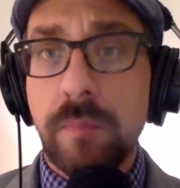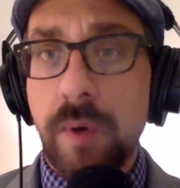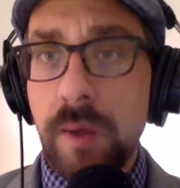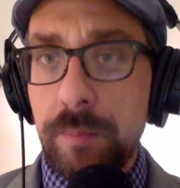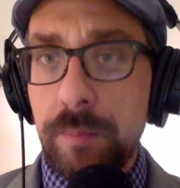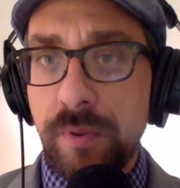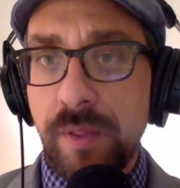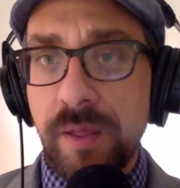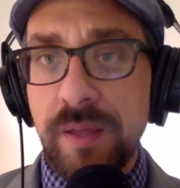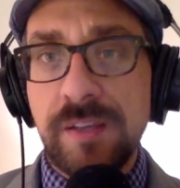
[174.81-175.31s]
my
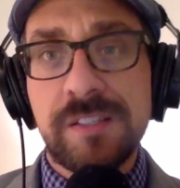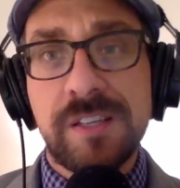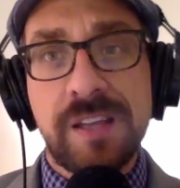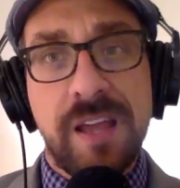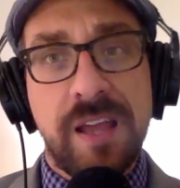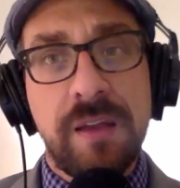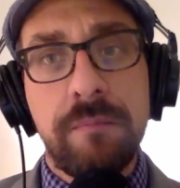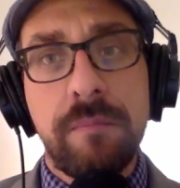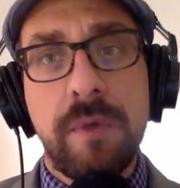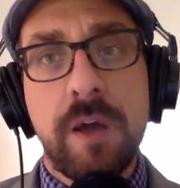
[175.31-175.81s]
place,
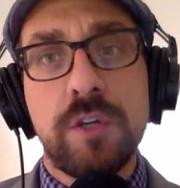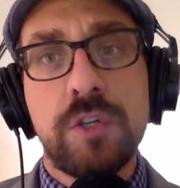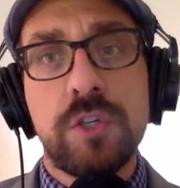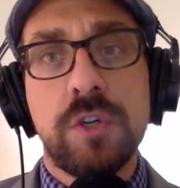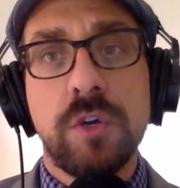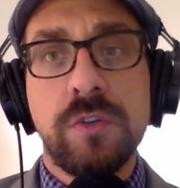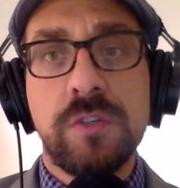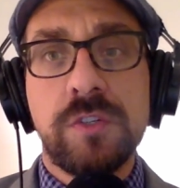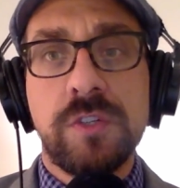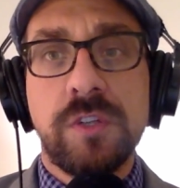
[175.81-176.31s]
and my
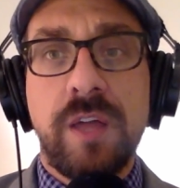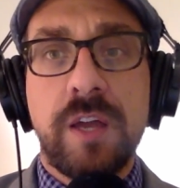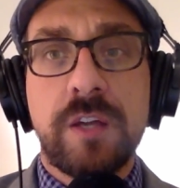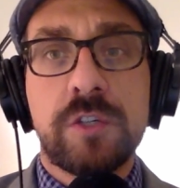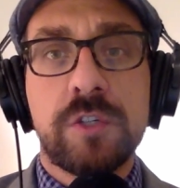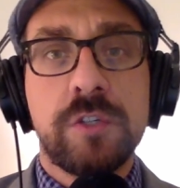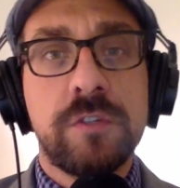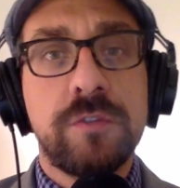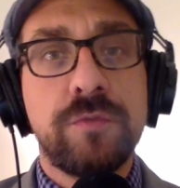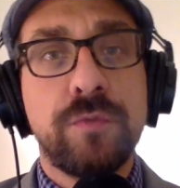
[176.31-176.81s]
show
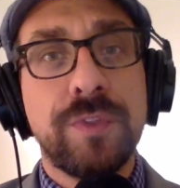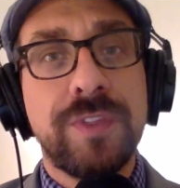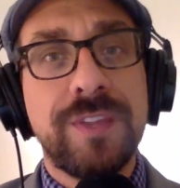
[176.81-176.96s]
selections for